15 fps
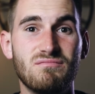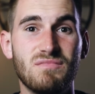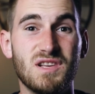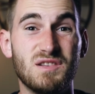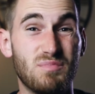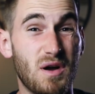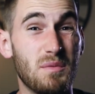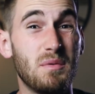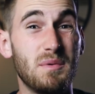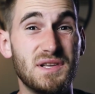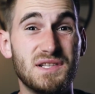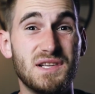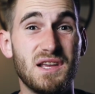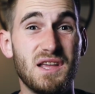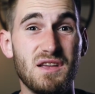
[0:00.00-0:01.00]
is probably
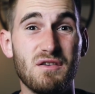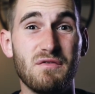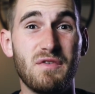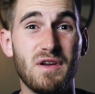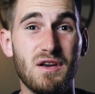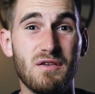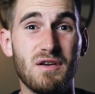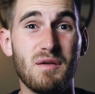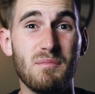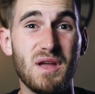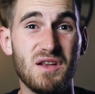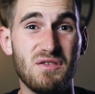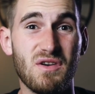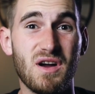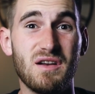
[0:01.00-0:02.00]
sticking your finger in a
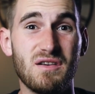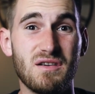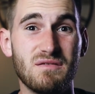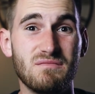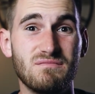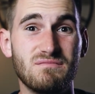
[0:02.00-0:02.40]
meat grinder.